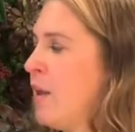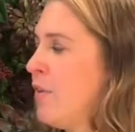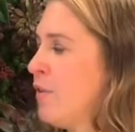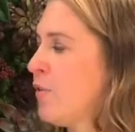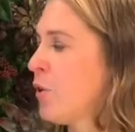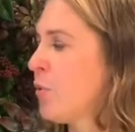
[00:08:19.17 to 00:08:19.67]

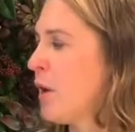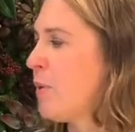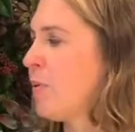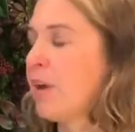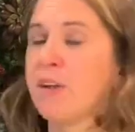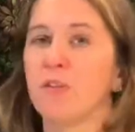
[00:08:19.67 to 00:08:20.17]
these are great
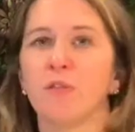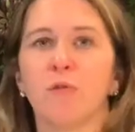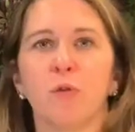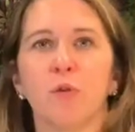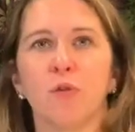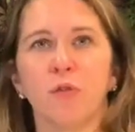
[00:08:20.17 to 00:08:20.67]
plants
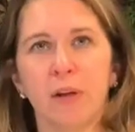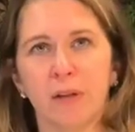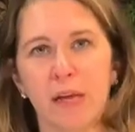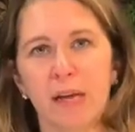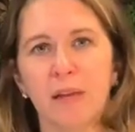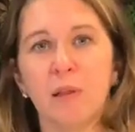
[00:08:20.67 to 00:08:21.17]
for those
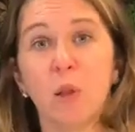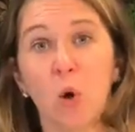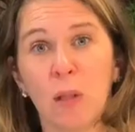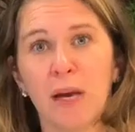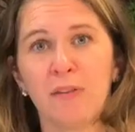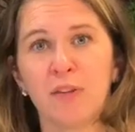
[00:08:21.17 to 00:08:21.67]
low
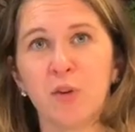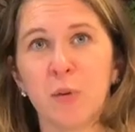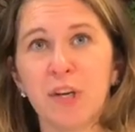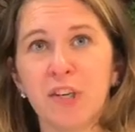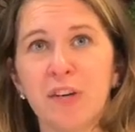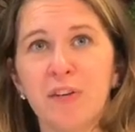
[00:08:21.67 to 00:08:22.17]
light
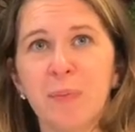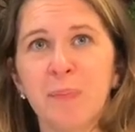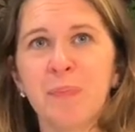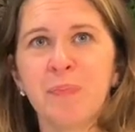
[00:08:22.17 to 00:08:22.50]
situations.